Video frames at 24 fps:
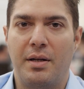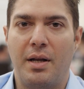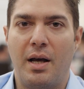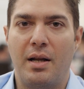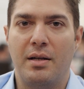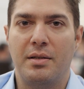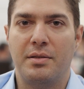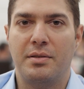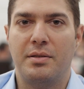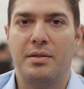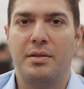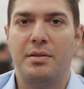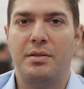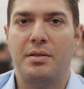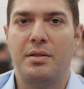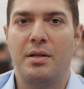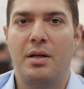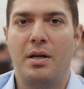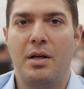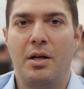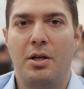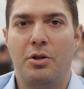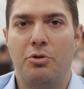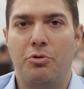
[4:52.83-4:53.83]
analysis
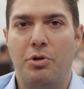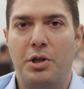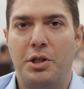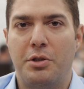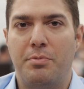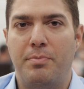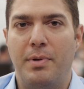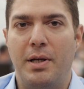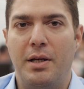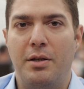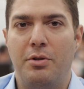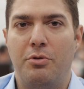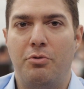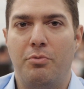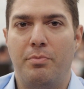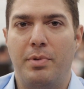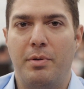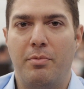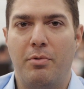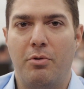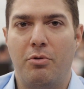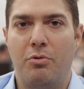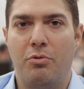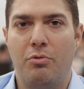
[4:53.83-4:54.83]
to explain to
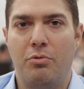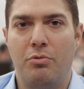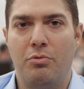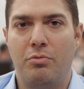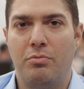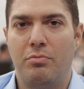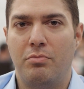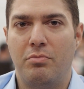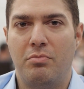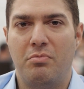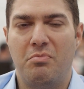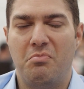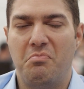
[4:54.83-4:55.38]
people who